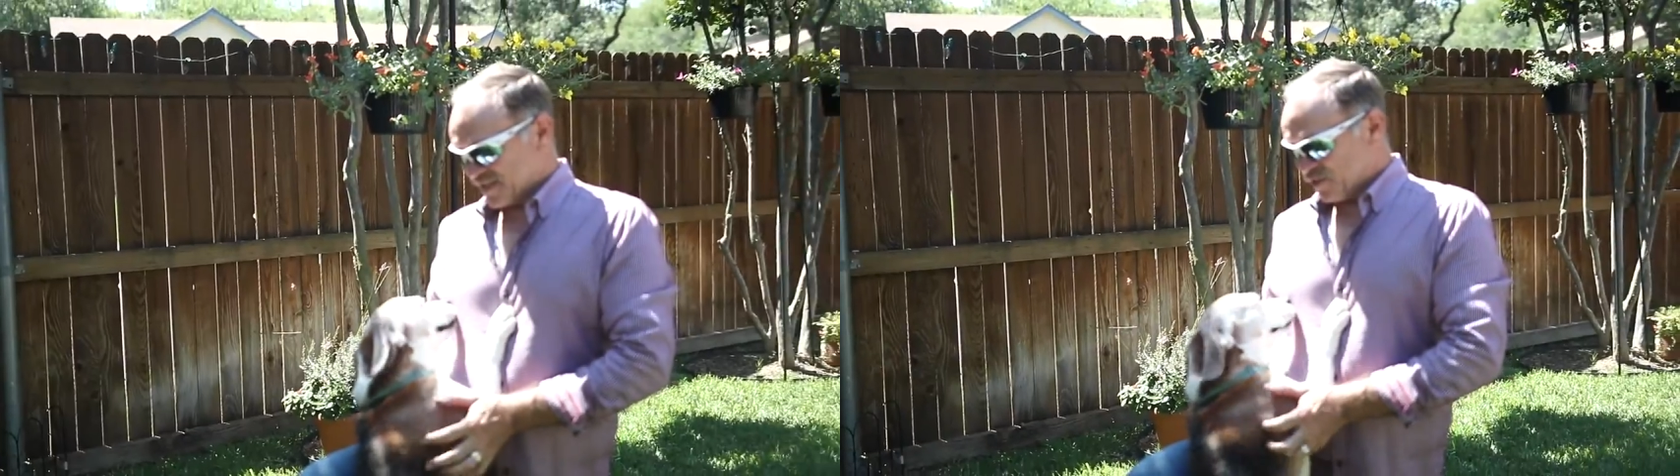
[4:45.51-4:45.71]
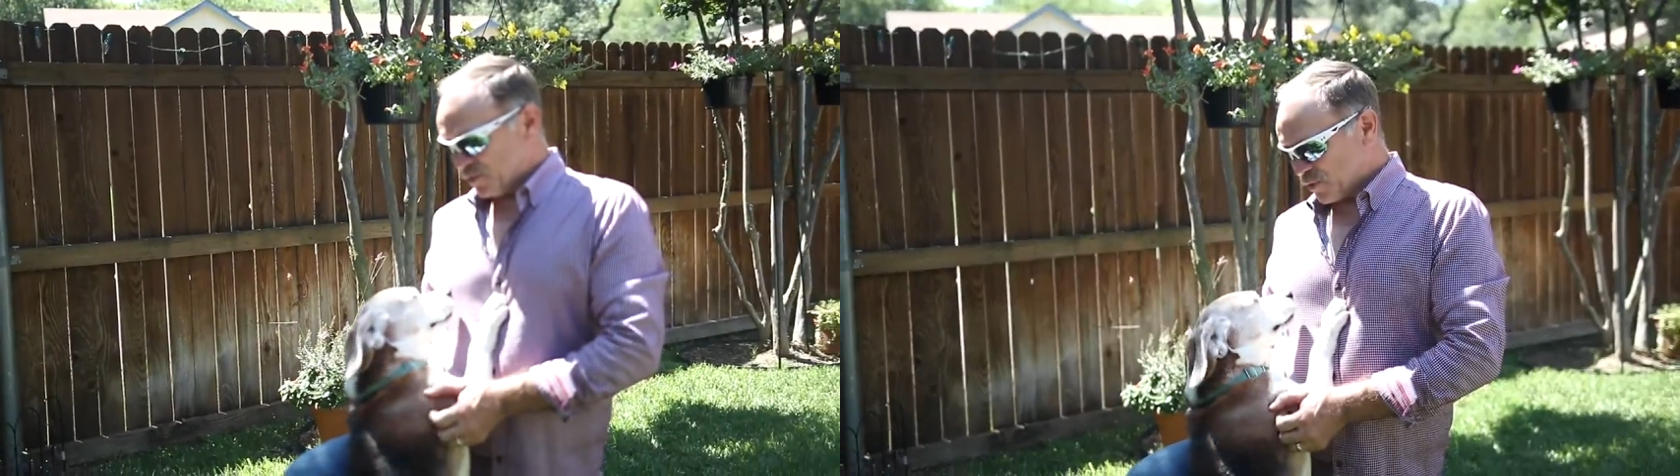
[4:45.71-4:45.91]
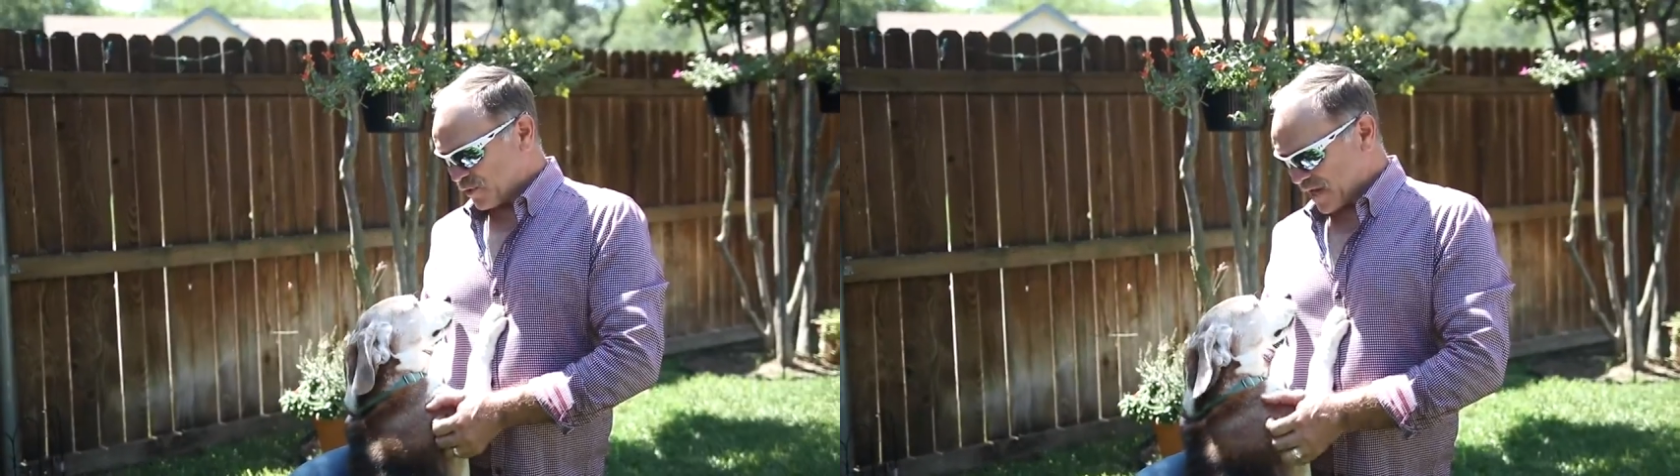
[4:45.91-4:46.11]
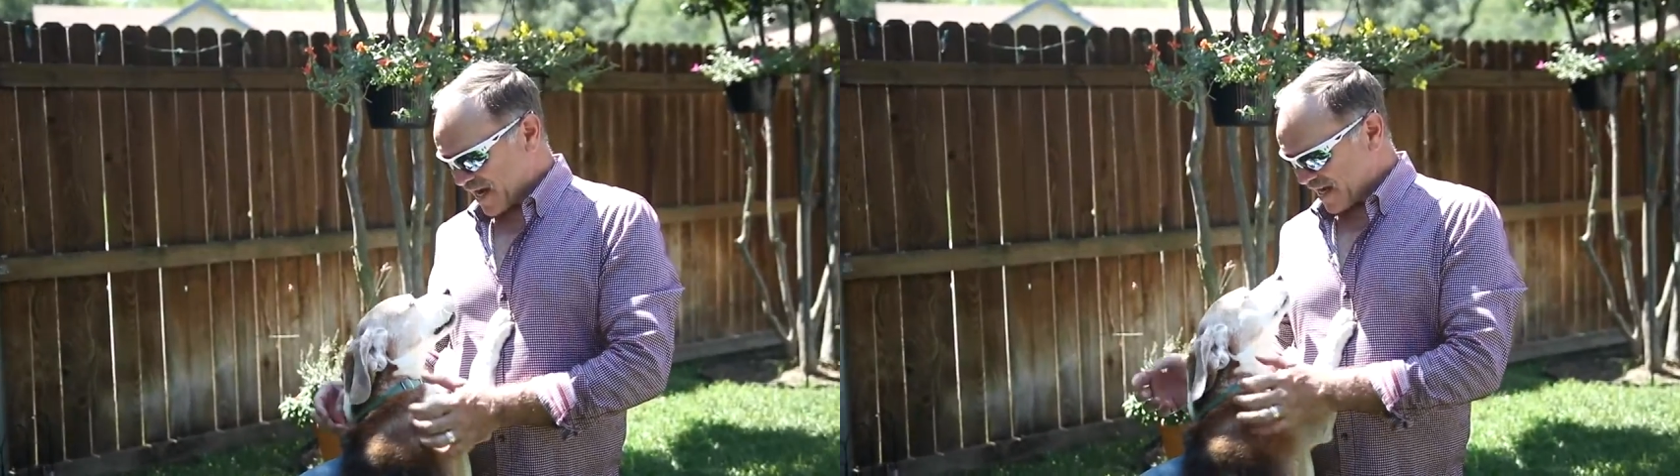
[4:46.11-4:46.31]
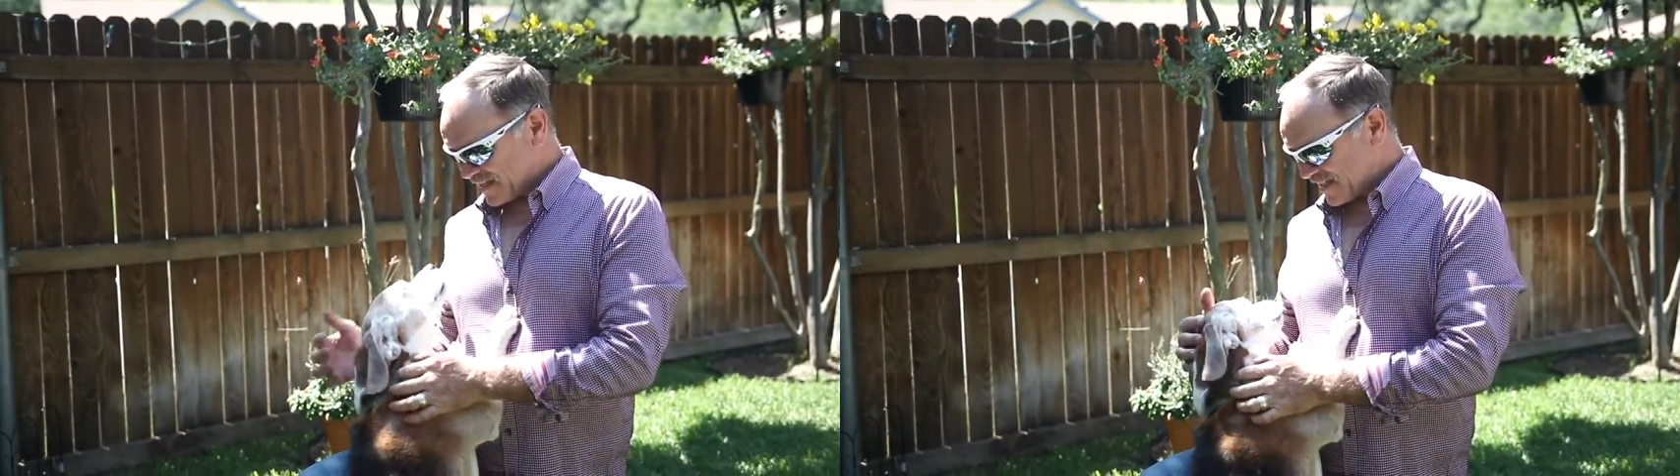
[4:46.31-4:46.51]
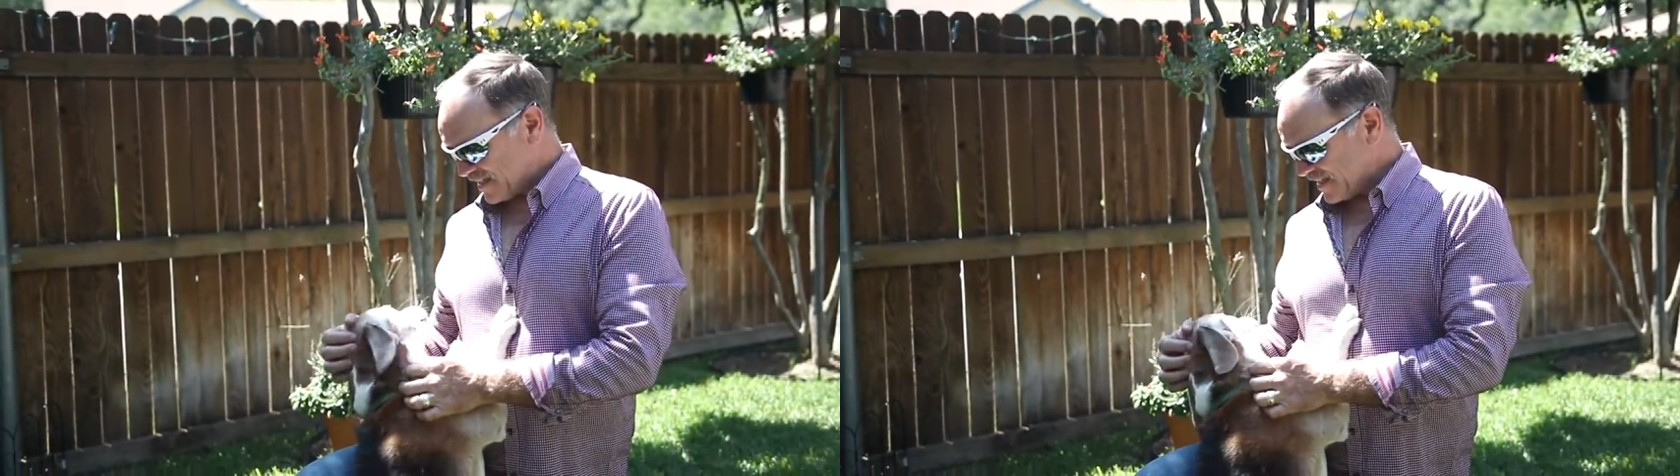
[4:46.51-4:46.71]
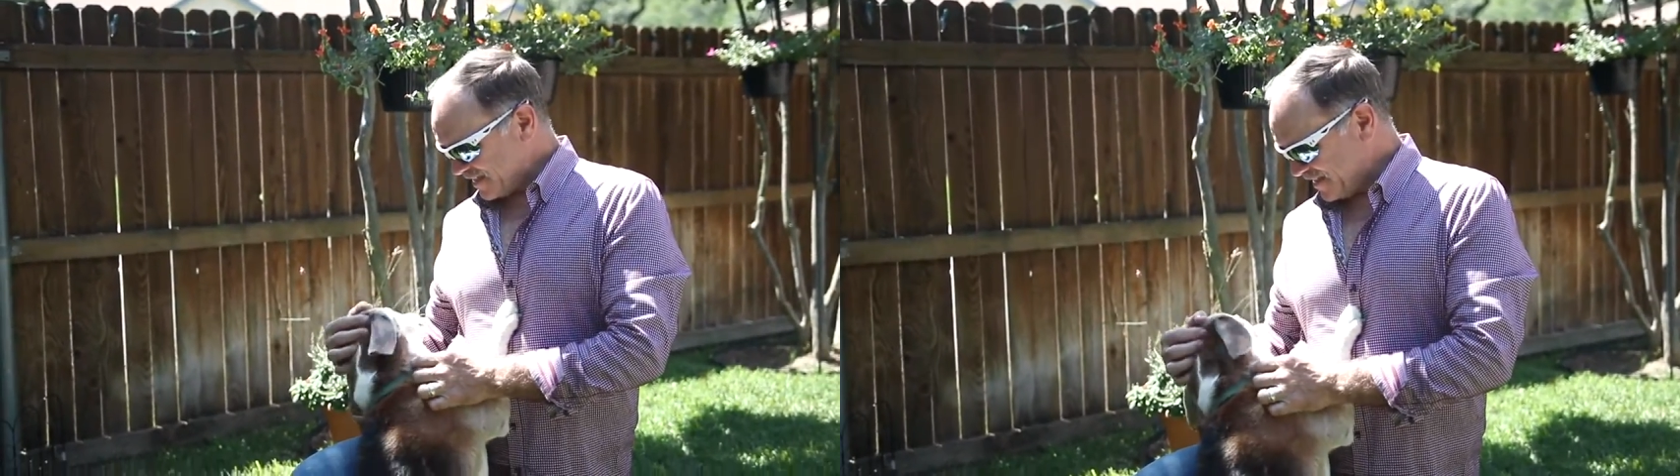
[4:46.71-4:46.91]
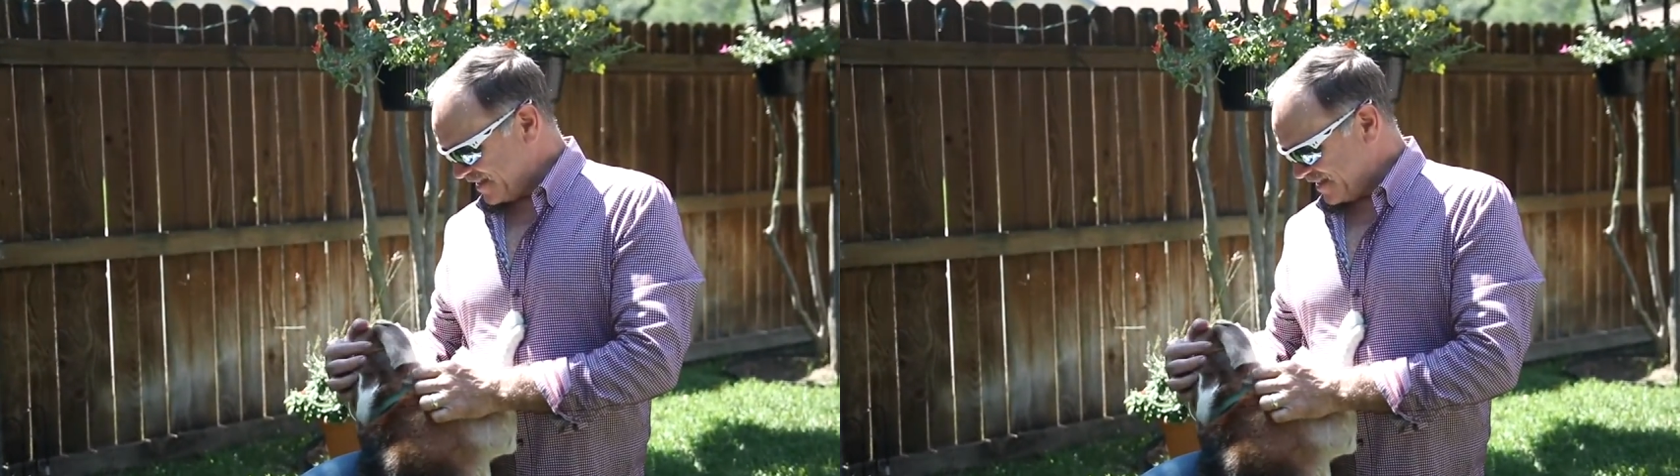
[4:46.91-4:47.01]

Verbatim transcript: cool grass, huh?